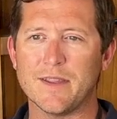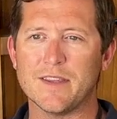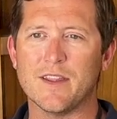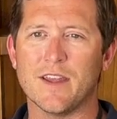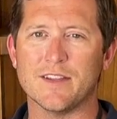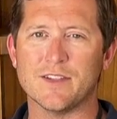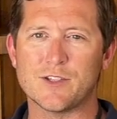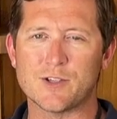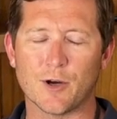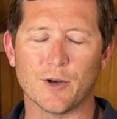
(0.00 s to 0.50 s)

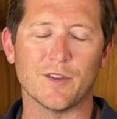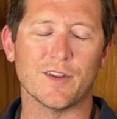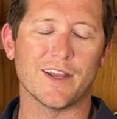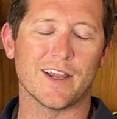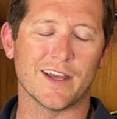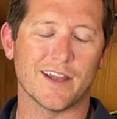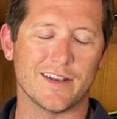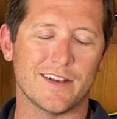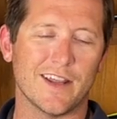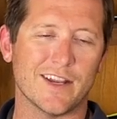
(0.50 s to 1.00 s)
It's certainly
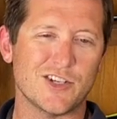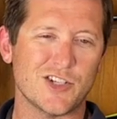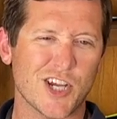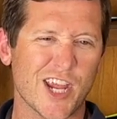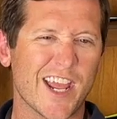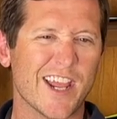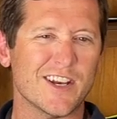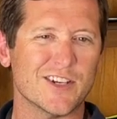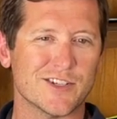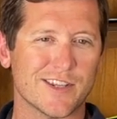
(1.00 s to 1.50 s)
a
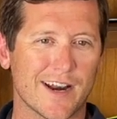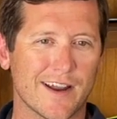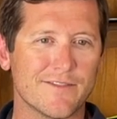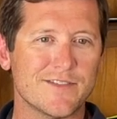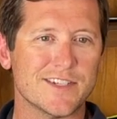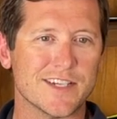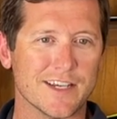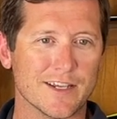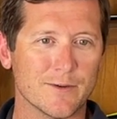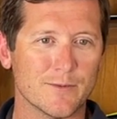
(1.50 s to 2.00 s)
change that I've
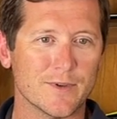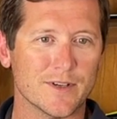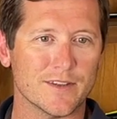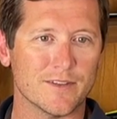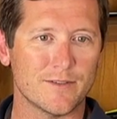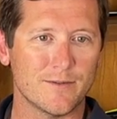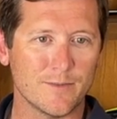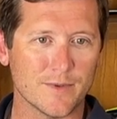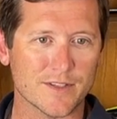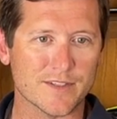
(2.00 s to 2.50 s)
seen
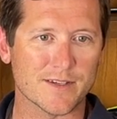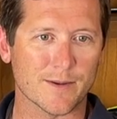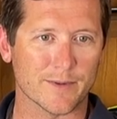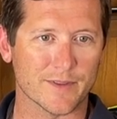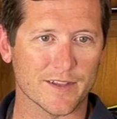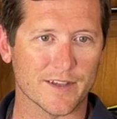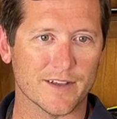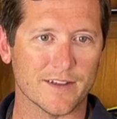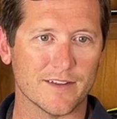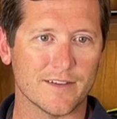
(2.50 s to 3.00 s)
with some
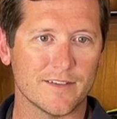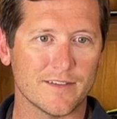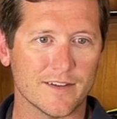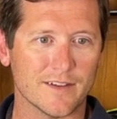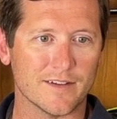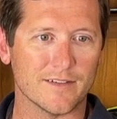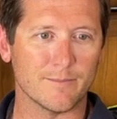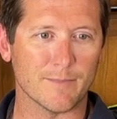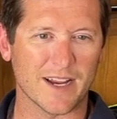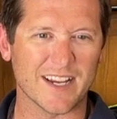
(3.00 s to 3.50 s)

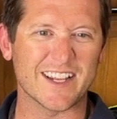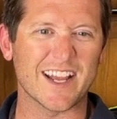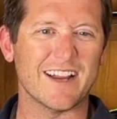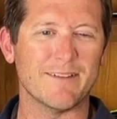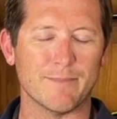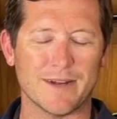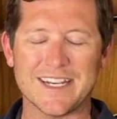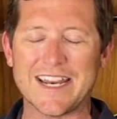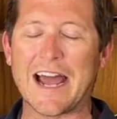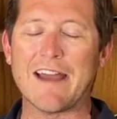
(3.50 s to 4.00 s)
of
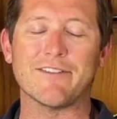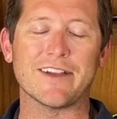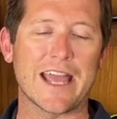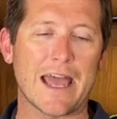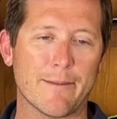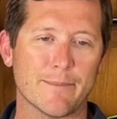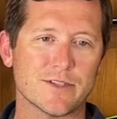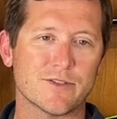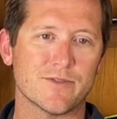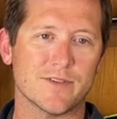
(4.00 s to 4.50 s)
my diving
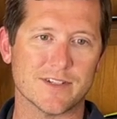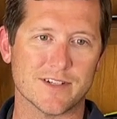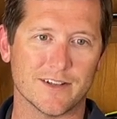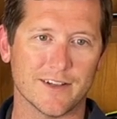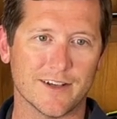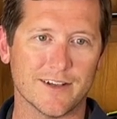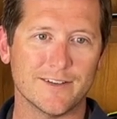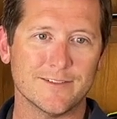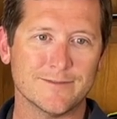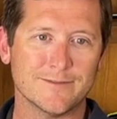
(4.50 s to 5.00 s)
habits recently.